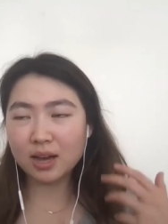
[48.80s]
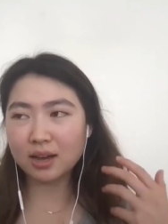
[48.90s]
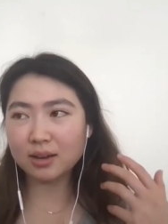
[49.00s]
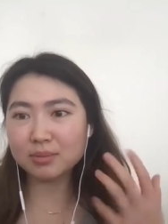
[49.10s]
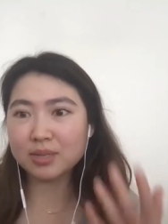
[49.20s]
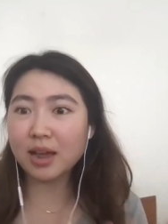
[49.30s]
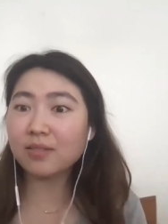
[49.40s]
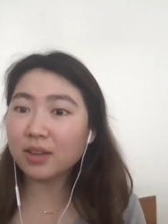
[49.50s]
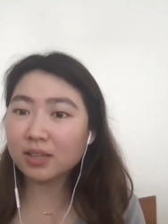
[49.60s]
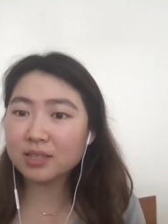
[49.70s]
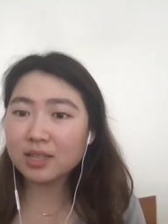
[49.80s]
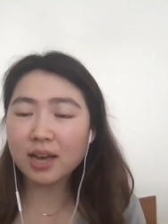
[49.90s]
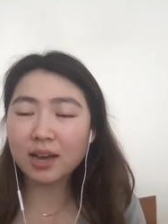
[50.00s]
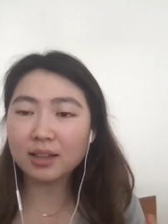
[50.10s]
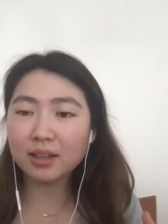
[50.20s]
um, diving into
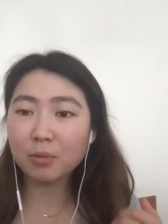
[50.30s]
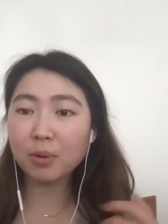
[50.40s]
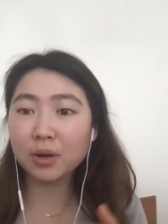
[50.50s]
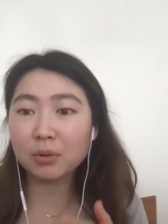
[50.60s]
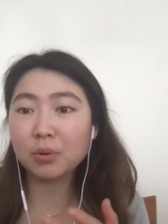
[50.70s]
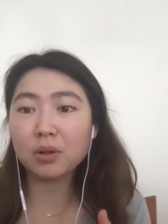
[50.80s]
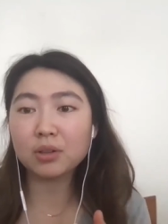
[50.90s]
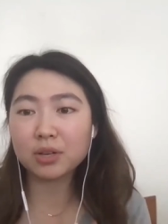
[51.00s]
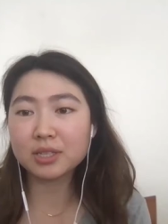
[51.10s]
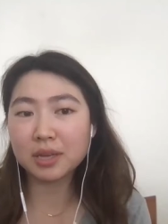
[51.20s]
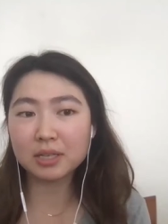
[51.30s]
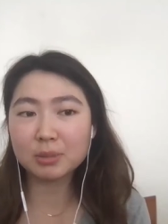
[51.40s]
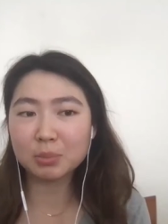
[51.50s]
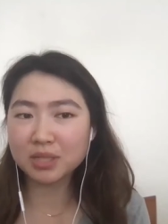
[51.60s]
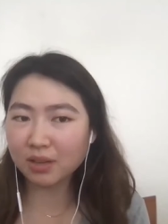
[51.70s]
that, like what your role looks like
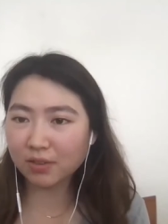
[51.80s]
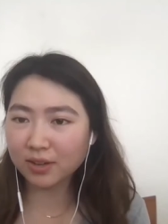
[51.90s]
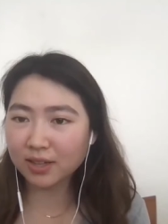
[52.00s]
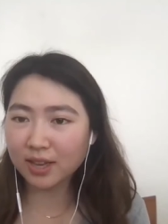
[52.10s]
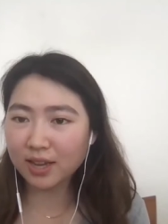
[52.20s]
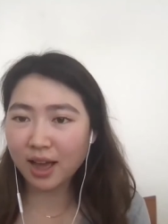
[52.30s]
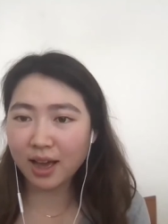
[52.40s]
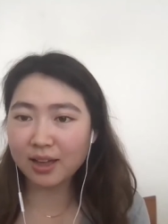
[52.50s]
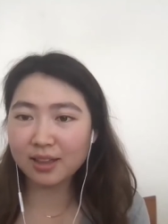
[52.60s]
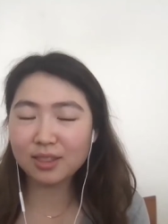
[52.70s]
specifically at